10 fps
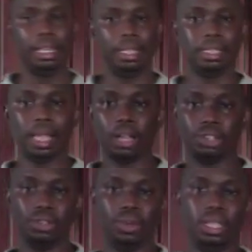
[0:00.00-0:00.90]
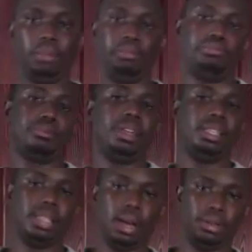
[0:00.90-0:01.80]
This actually
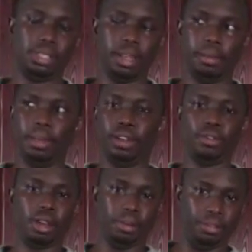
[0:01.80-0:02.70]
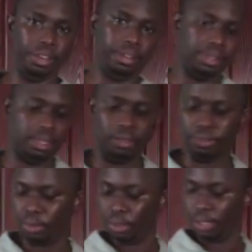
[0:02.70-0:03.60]
brings out some incredible flavors in your
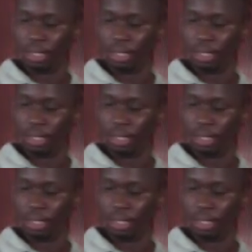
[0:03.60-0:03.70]
food